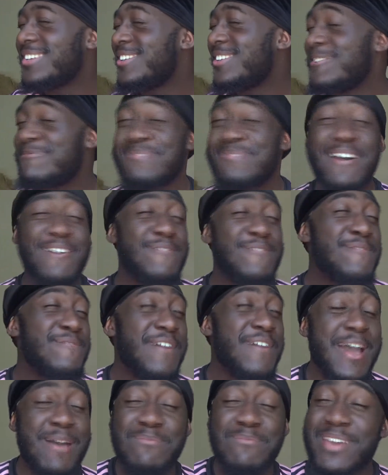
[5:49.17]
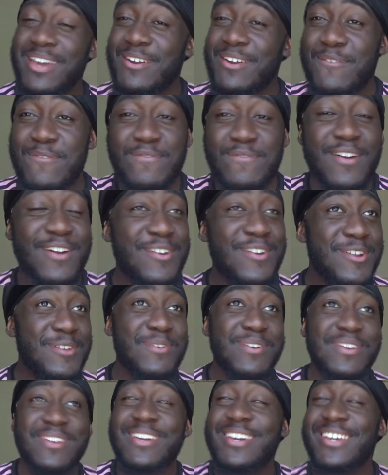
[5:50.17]
You might find me at the front
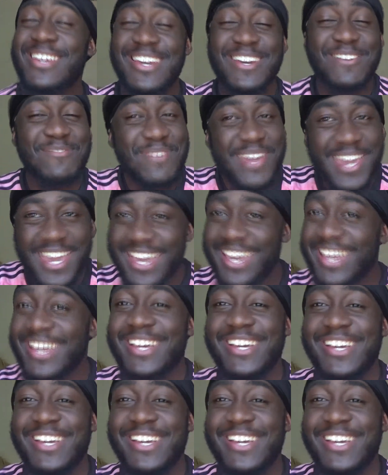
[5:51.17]
doing a, you get me?